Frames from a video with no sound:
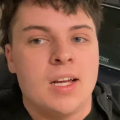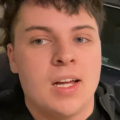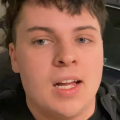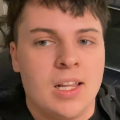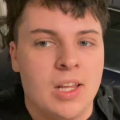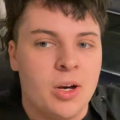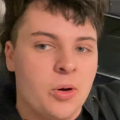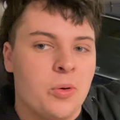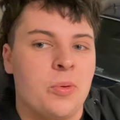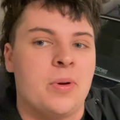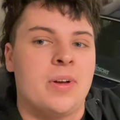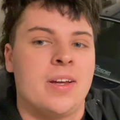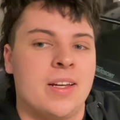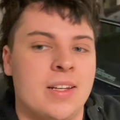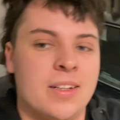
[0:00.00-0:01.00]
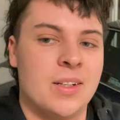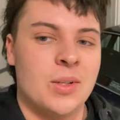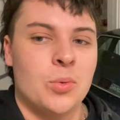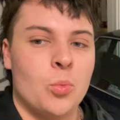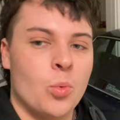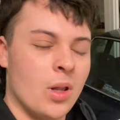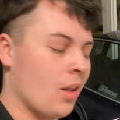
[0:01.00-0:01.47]
Hello
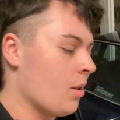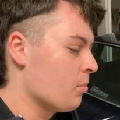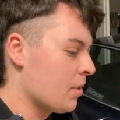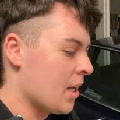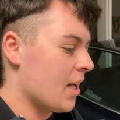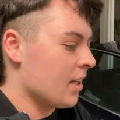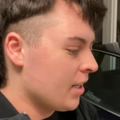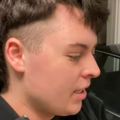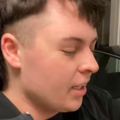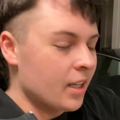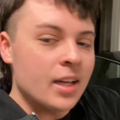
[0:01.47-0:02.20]
and welcome back.